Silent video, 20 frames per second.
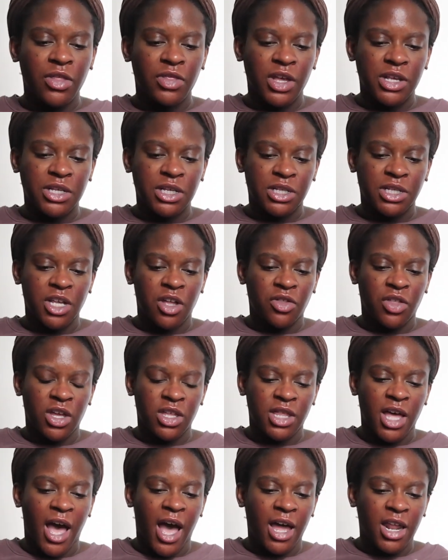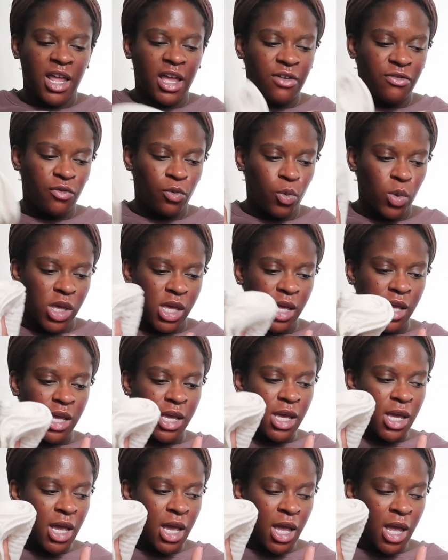This is something that
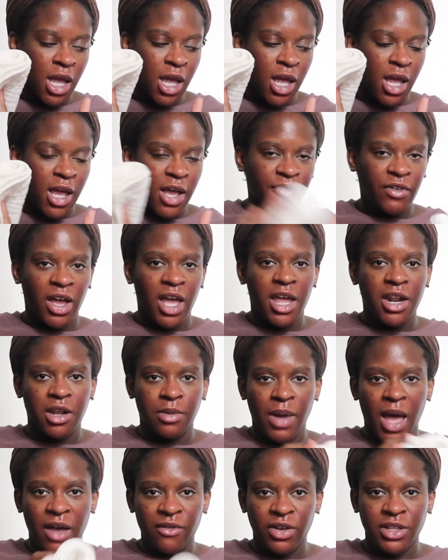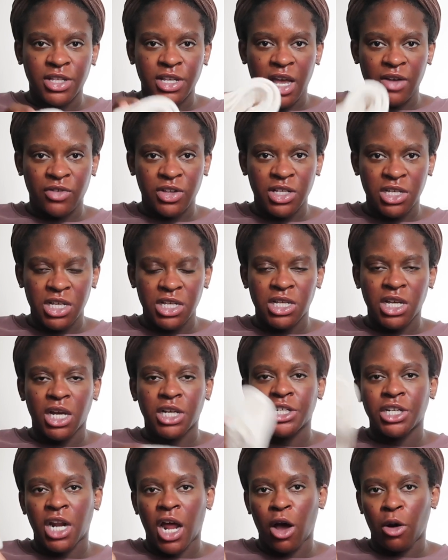if I end up having to have a
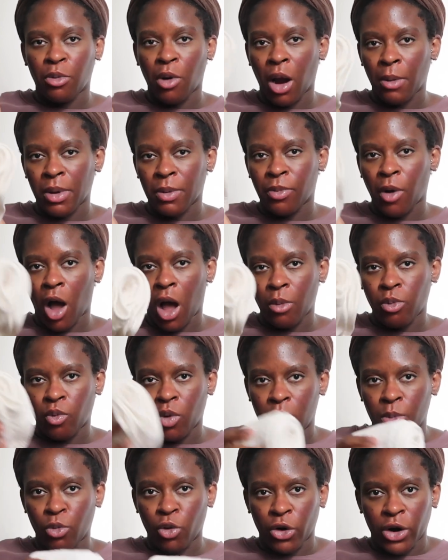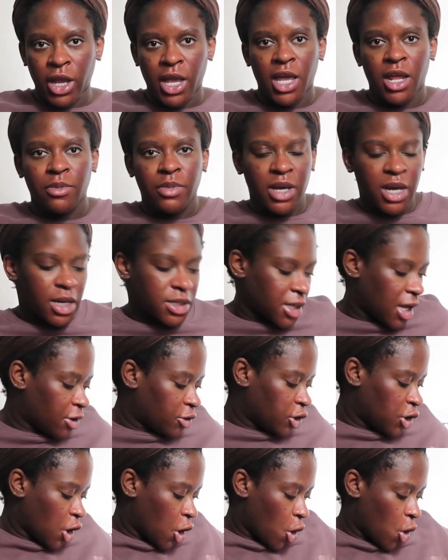C-section, I'll probably pop one more in, because
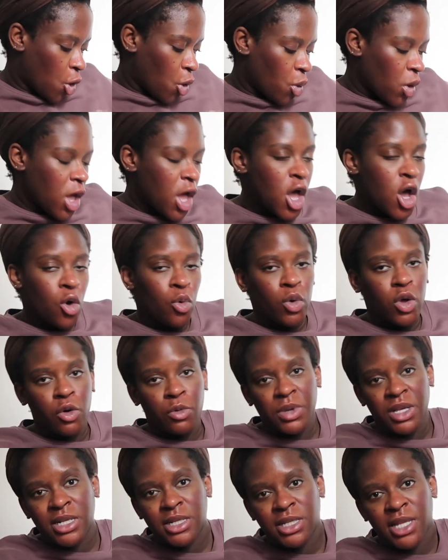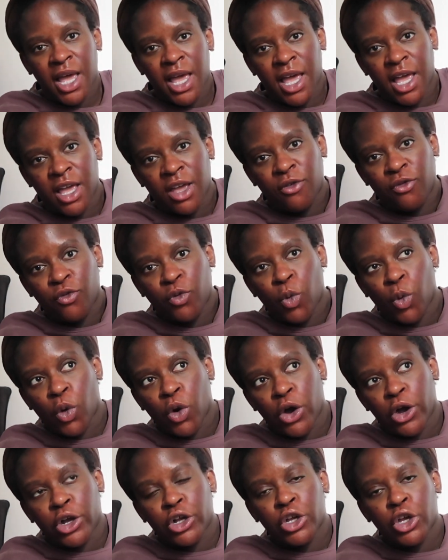I know we will be staying
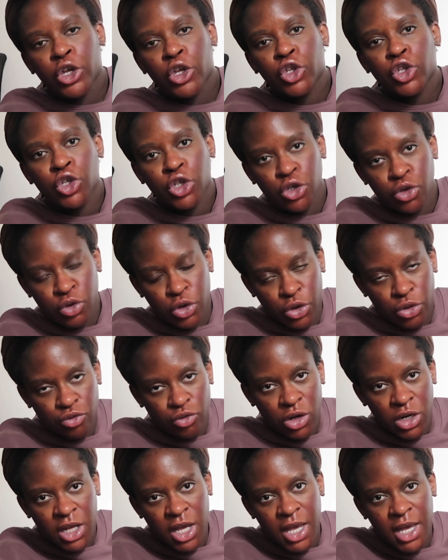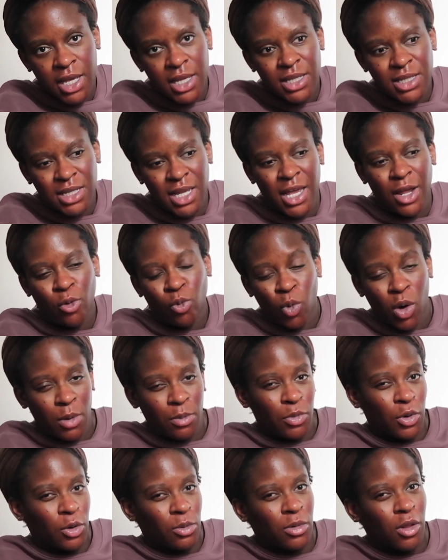for 2 to 3 days, and
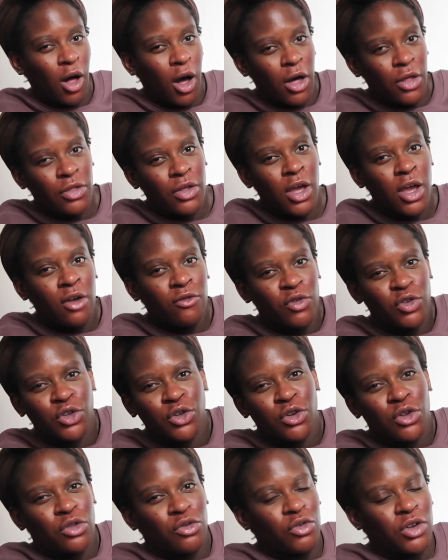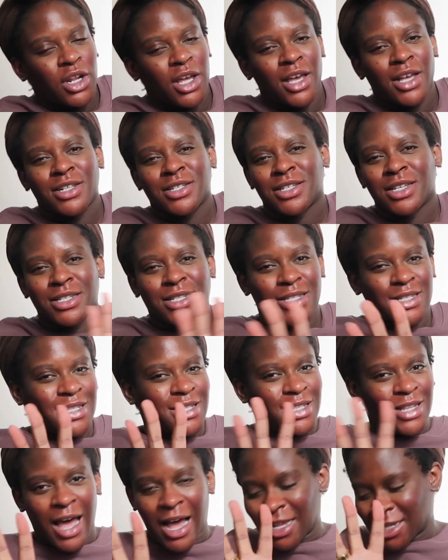one burp cloth for 2 to 3 days does
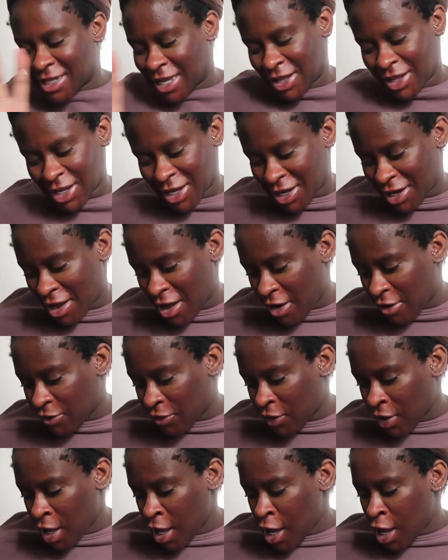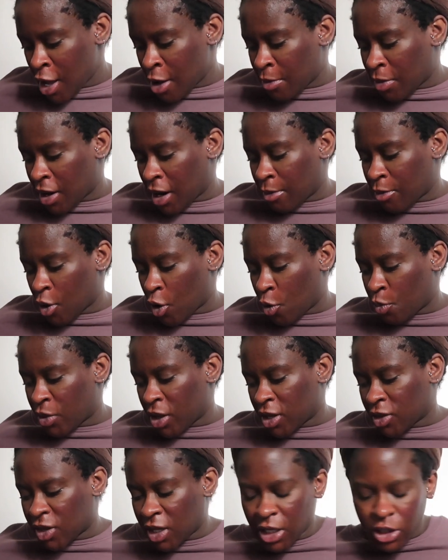not sound like enough. But I'm
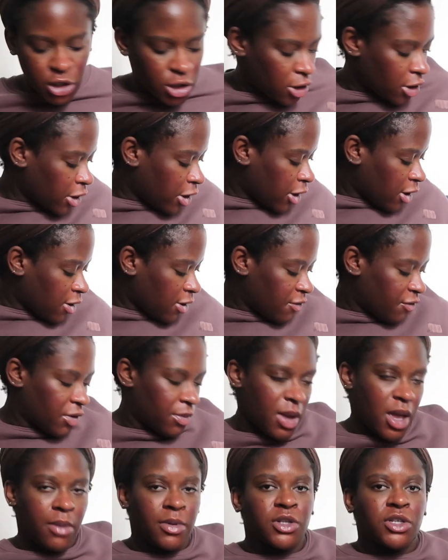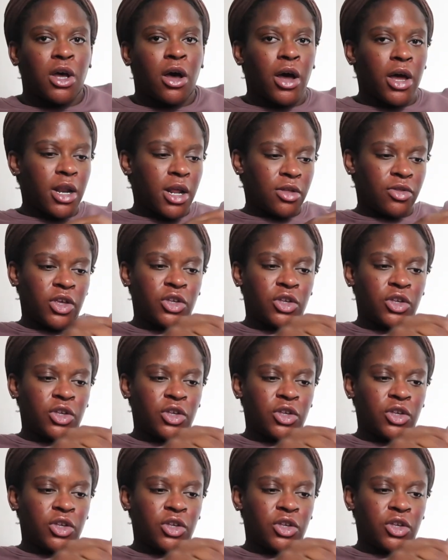hoping. These are from Amazon.